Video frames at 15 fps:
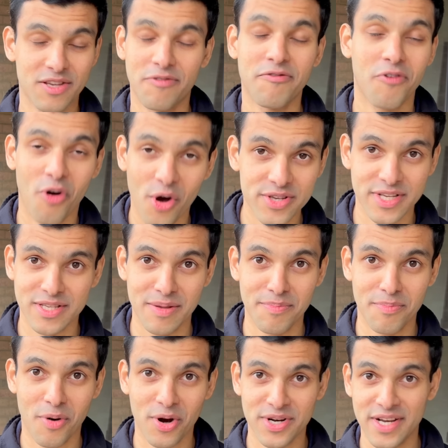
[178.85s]
Of course, it's
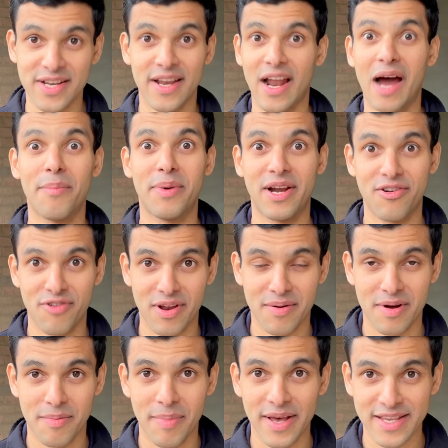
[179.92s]
important, and I'm entering
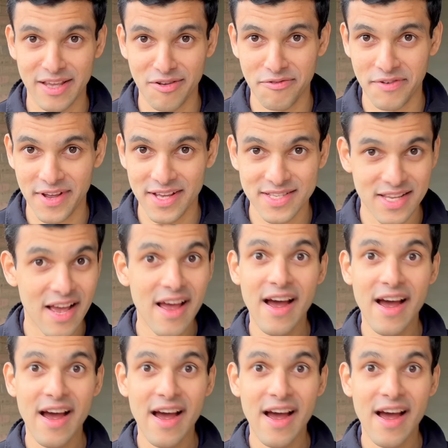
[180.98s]
a bulking phase.